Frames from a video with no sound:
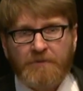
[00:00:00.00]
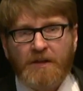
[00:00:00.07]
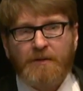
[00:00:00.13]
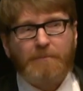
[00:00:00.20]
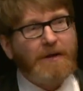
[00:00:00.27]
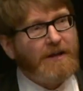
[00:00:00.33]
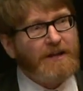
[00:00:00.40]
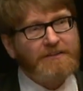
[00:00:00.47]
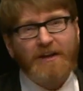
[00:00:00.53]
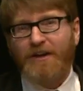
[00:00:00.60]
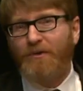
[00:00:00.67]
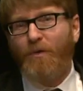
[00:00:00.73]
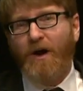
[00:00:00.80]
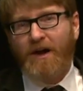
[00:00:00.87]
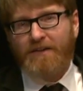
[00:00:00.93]
But I'll tell
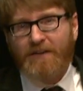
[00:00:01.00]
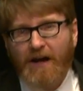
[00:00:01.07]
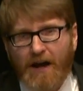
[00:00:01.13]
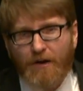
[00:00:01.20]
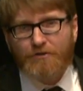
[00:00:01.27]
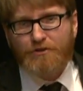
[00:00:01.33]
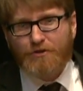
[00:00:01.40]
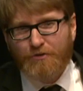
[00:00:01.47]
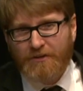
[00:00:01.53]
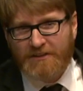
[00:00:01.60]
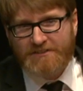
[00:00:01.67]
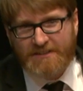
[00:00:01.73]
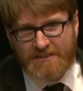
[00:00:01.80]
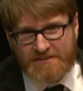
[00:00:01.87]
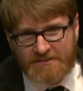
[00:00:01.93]
you what, how cool
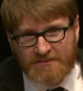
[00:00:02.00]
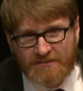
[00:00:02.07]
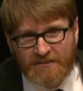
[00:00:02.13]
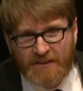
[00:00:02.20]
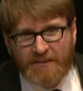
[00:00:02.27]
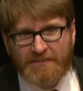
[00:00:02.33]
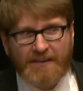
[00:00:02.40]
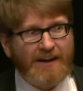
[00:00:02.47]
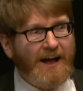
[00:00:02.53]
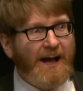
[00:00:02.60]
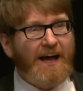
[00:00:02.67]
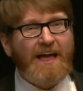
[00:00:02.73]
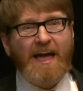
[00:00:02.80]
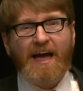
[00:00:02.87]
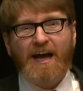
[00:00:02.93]
is it that
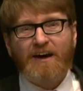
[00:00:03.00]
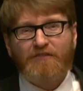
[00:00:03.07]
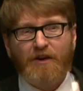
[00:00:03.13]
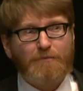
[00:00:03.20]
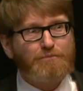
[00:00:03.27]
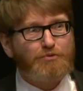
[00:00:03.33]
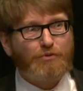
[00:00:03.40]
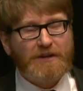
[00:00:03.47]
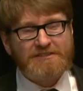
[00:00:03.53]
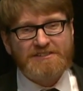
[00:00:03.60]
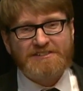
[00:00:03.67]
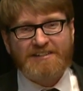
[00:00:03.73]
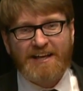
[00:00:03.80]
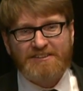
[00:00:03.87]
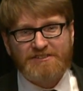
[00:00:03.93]
I have a
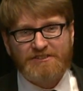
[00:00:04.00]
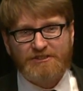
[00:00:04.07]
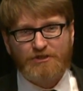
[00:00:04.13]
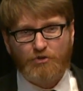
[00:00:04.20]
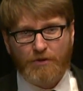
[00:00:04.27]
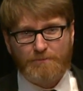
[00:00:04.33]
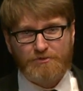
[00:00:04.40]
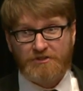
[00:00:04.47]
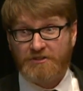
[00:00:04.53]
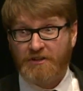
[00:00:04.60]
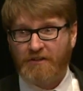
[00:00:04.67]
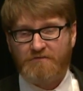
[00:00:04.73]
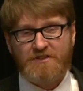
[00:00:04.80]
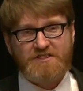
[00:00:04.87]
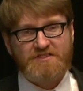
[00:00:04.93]
present tense description
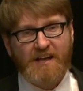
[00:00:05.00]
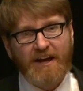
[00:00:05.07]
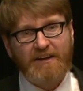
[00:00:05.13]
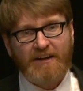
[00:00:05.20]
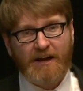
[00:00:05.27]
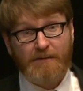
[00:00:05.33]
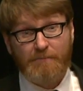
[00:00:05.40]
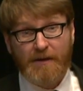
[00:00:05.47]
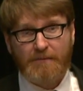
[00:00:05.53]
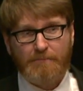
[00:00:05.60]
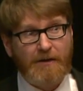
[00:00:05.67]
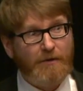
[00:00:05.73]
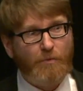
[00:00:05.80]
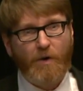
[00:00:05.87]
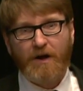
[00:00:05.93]
of the night I met
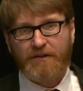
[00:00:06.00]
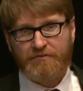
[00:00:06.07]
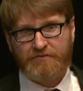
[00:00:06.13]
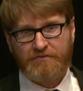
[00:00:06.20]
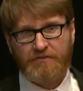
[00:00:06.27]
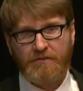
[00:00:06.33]
my wife?